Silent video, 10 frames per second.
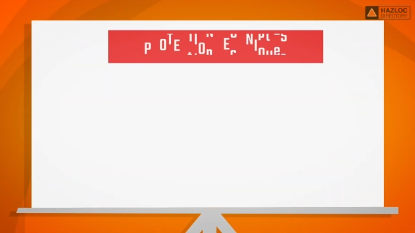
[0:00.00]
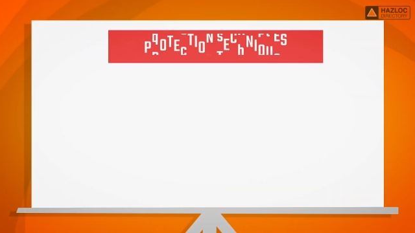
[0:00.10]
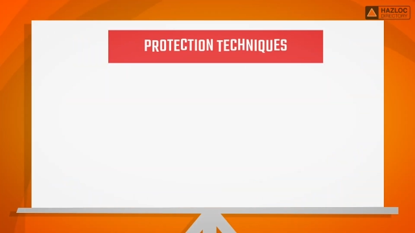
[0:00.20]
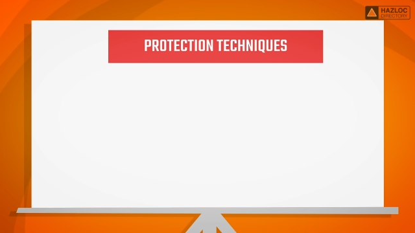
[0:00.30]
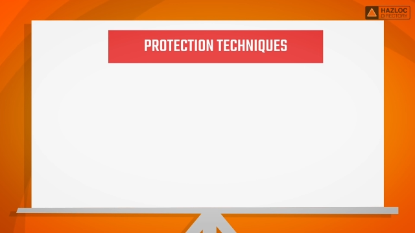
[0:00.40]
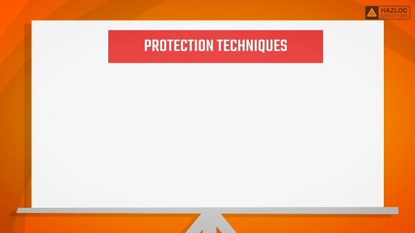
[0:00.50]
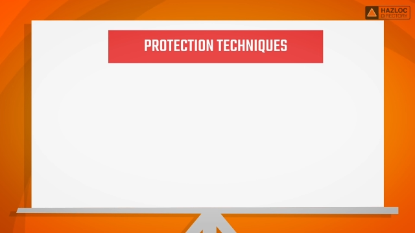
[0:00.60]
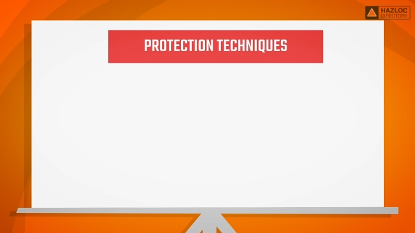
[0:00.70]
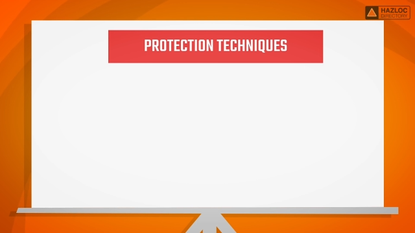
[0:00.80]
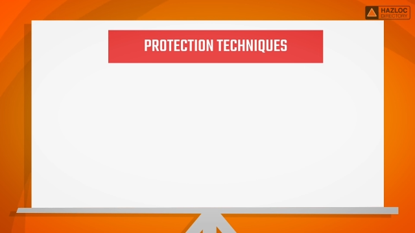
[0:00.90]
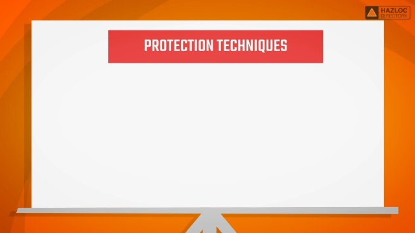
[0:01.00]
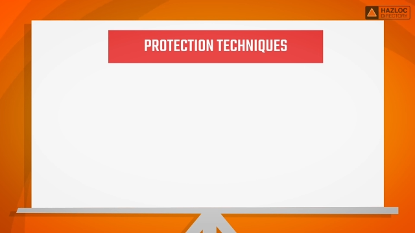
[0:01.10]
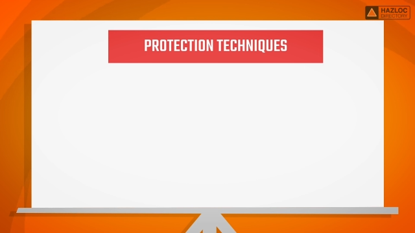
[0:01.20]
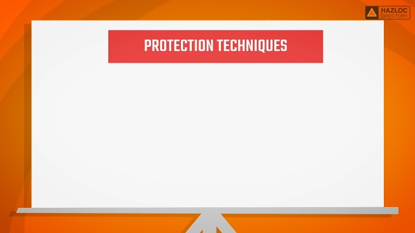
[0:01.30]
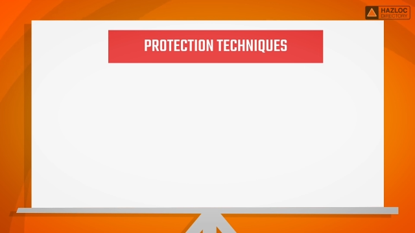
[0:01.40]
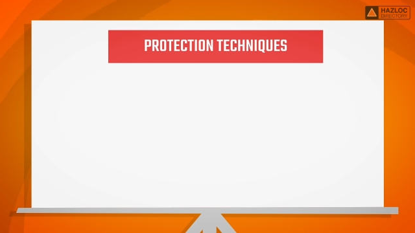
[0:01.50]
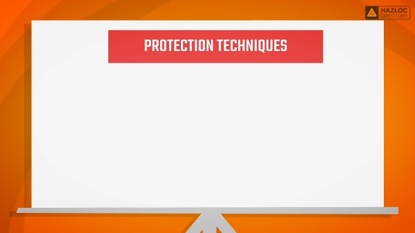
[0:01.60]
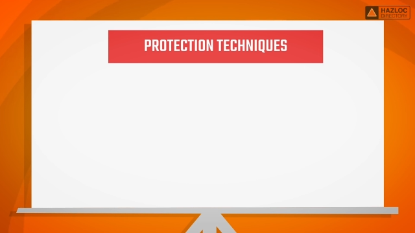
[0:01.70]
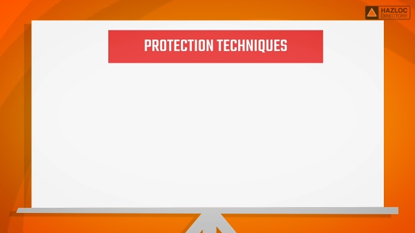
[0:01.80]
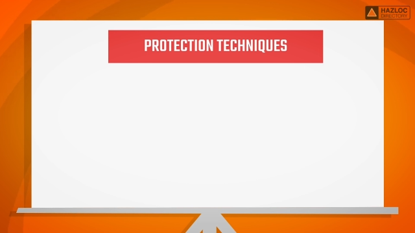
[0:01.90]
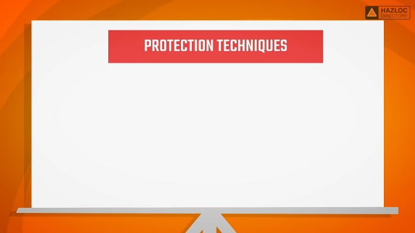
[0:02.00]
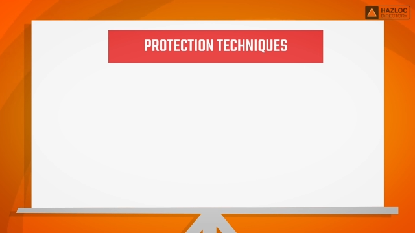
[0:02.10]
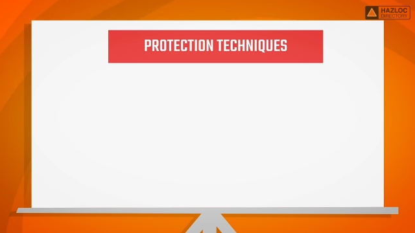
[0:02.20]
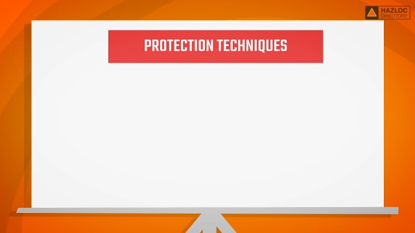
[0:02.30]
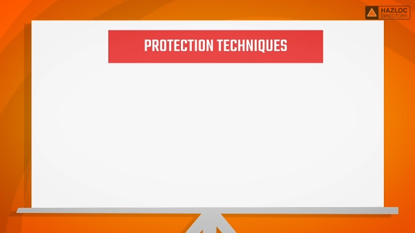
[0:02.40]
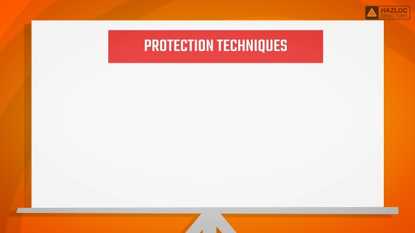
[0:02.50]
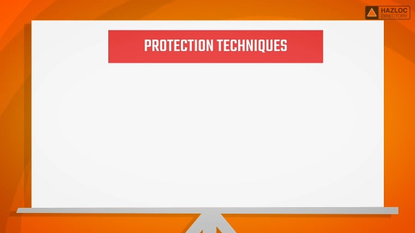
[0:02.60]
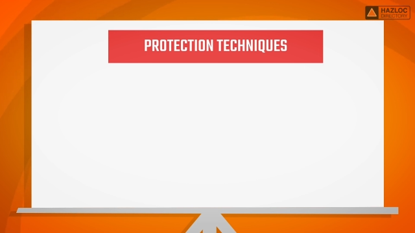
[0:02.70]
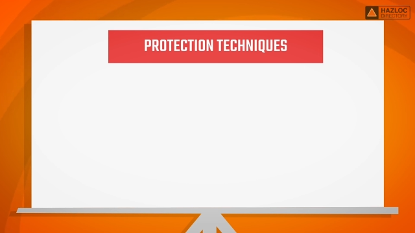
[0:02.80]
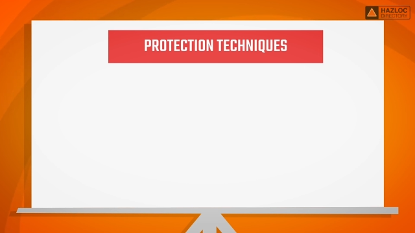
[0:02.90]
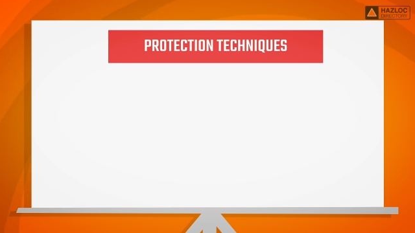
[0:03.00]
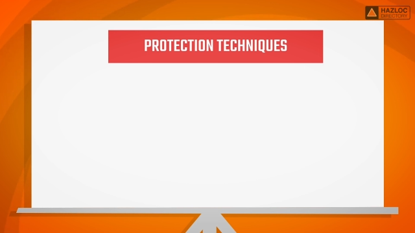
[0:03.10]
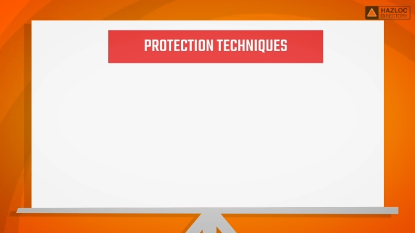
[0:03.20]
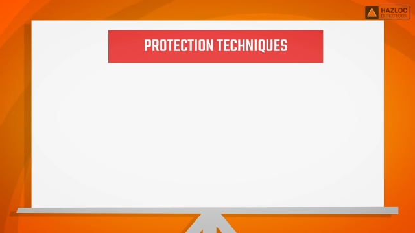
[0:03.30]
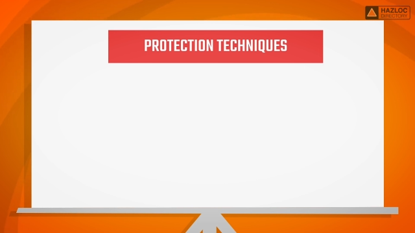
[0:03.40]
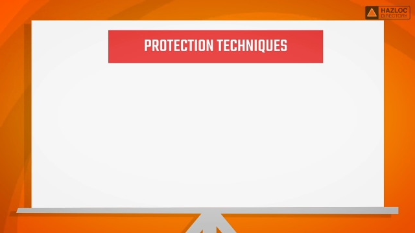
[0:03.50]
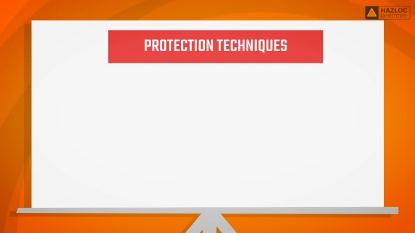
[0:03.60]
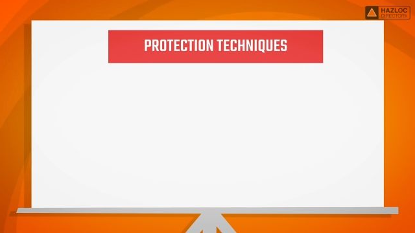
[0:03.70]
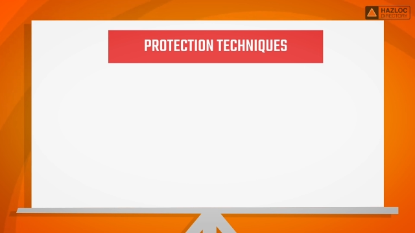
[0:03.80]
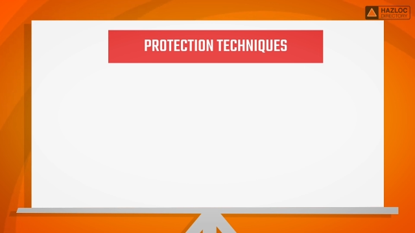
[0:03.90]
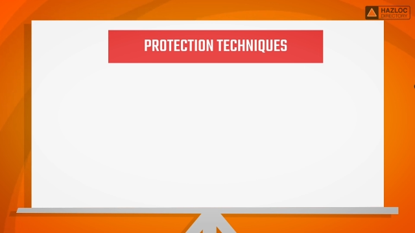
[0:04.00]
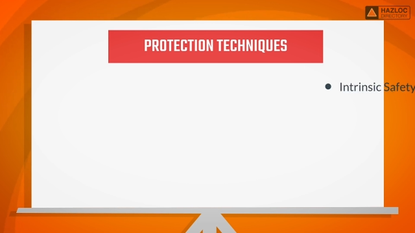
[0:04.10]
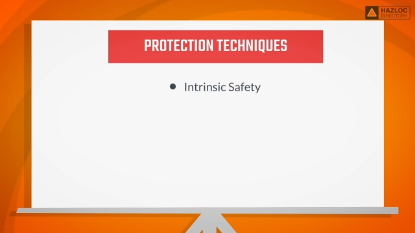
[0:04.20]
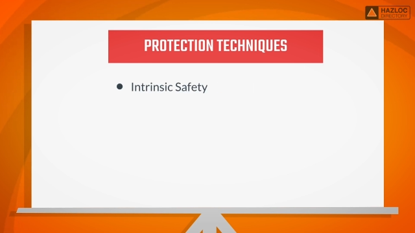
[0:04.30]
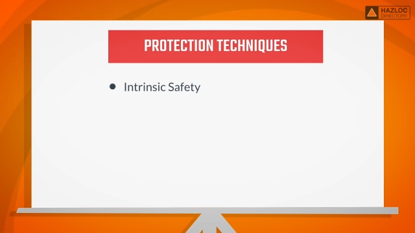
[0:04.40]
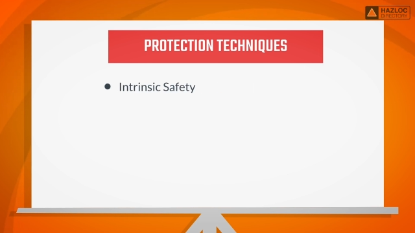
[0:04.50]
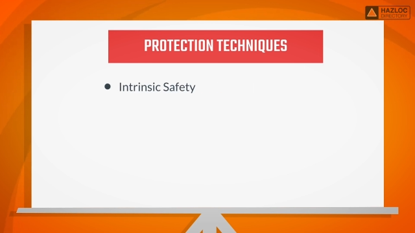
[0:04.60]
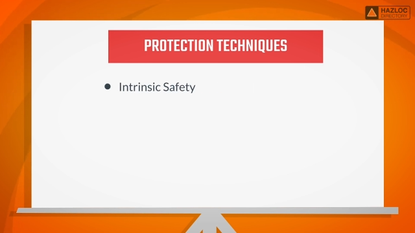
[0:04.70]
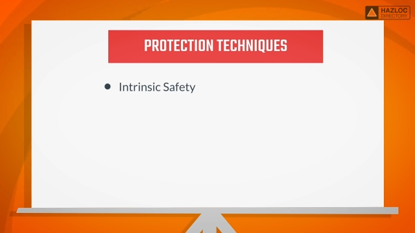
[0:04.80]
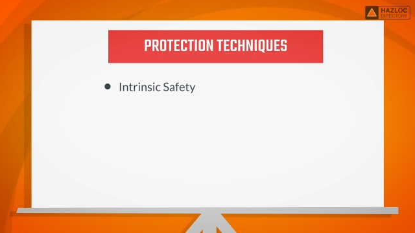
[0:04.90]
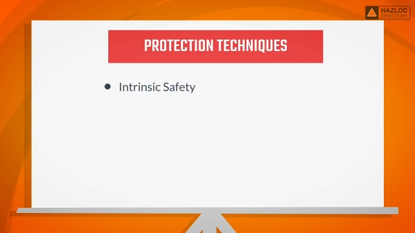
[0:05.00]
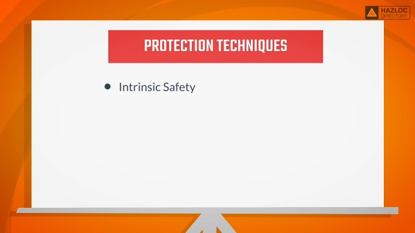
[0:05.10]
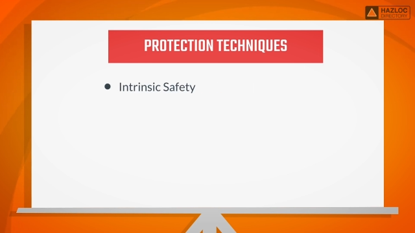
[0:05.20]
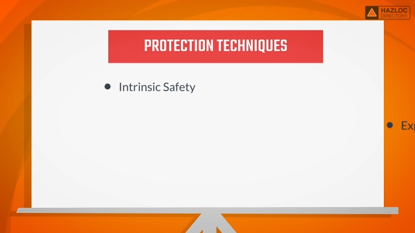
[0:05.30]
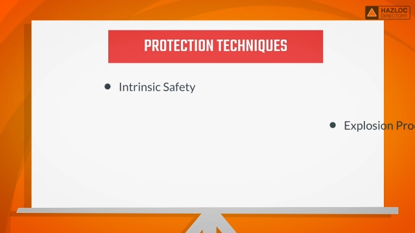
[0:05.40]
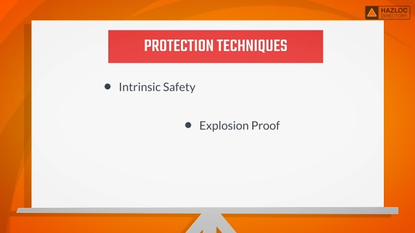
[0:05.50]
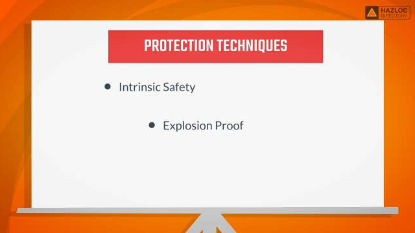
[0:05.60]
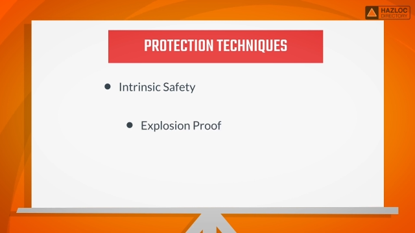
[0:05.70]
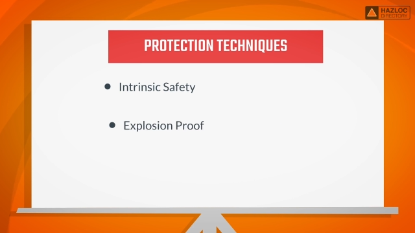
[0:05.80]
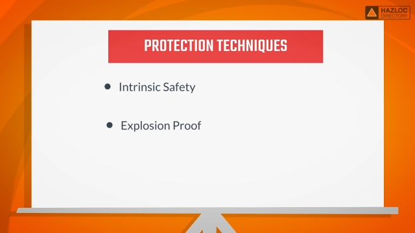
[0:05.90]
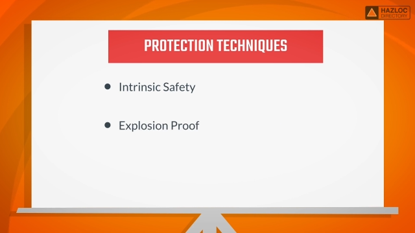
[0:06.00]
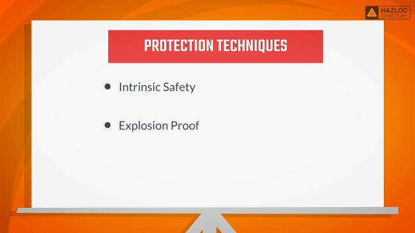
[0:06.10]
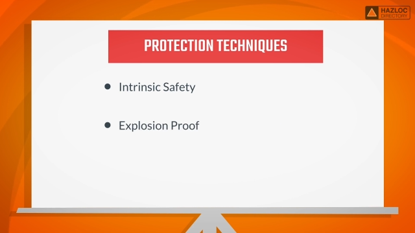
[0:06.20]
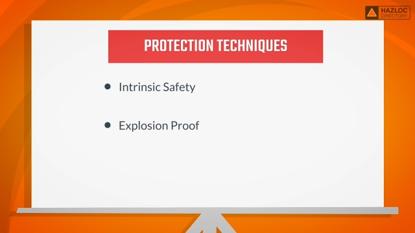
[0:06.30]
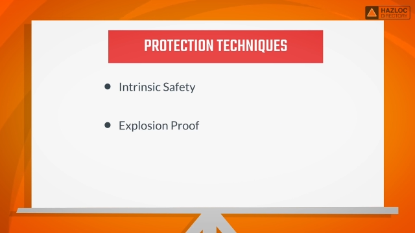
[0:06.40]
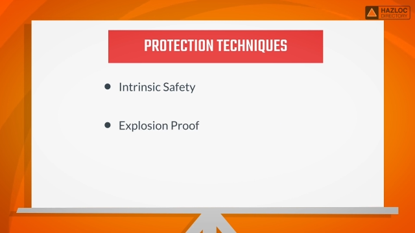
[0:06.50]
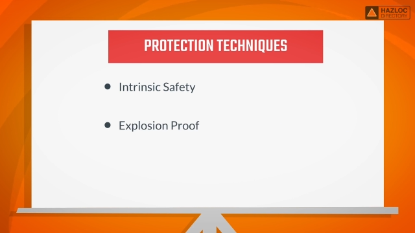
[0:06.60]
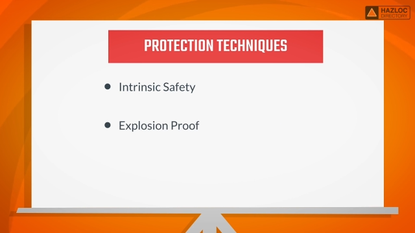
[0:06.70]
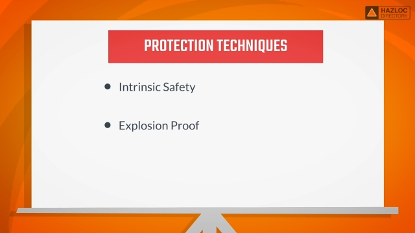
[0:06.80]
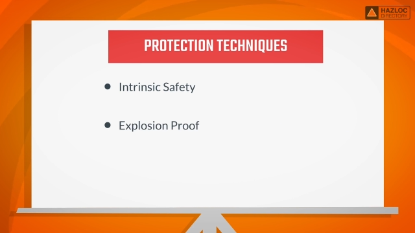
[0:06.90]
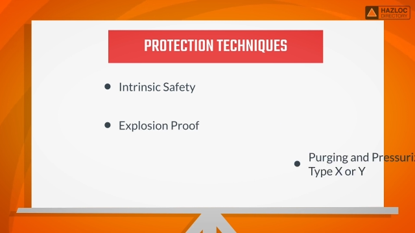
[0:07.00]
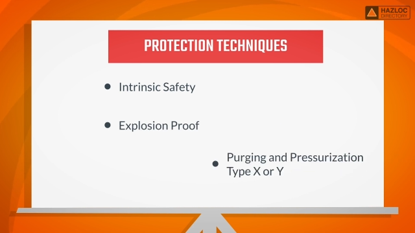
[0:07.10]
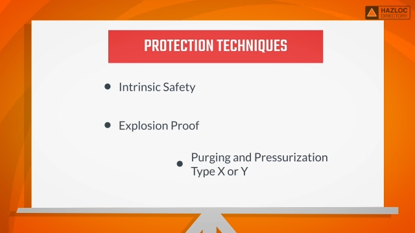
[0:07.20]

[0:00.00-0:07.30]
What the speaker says: Nobody's mouth can be seen.